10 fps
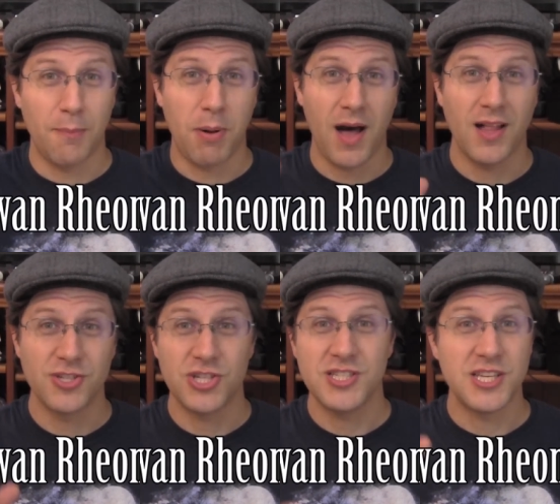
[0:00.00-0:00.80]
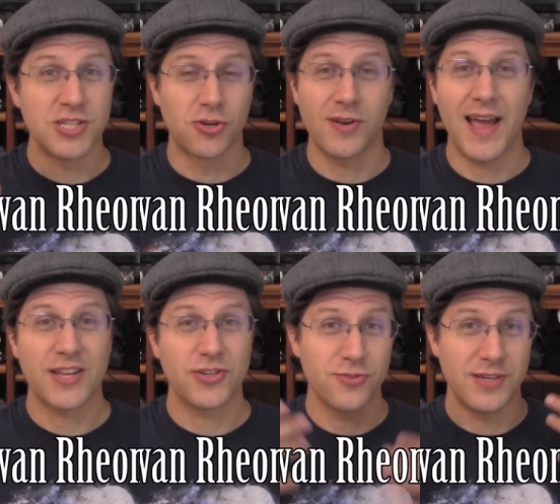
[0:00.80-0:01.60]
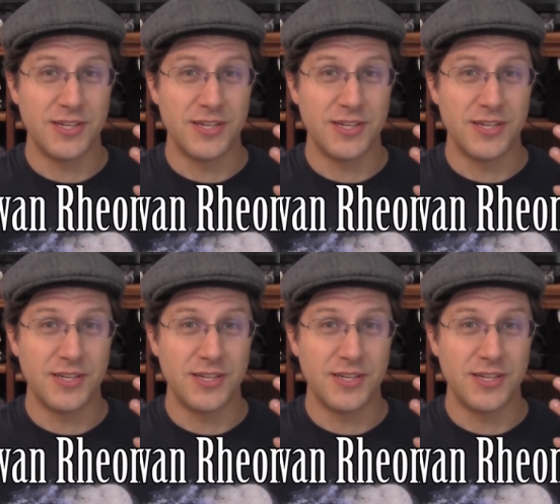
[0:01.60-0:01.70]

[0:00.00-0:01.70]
Apologies. He's a good actor.